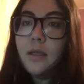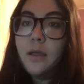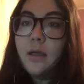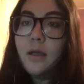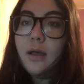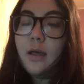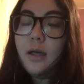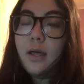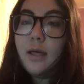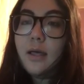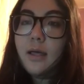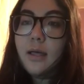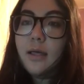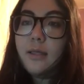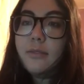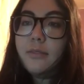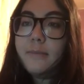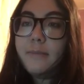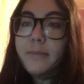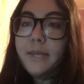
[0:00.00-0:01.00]

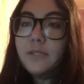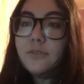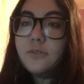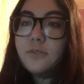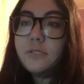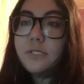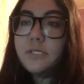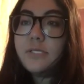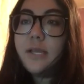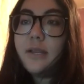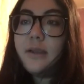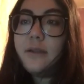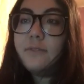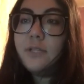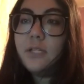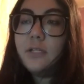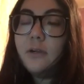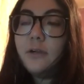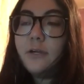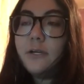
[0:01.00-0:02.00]
The mental state of the
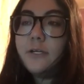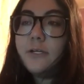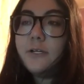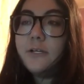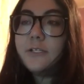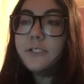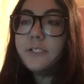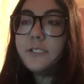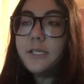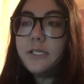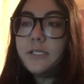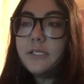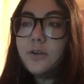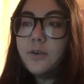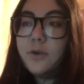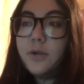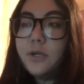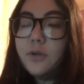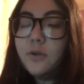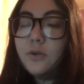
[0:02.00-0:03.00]
learners is
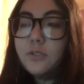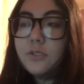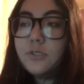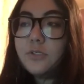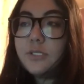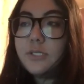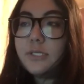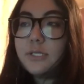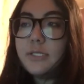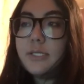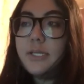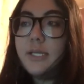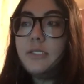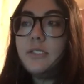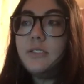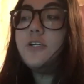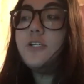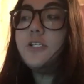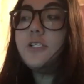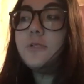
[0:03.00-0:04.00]
critical to success.
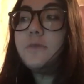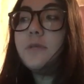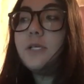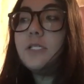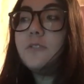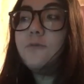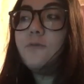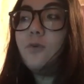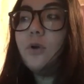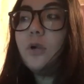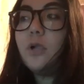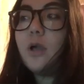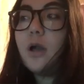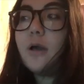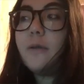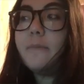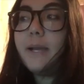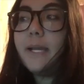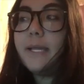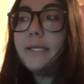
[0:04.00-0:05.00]
Learners must forego
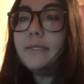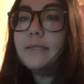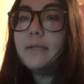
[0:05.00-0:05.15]
mind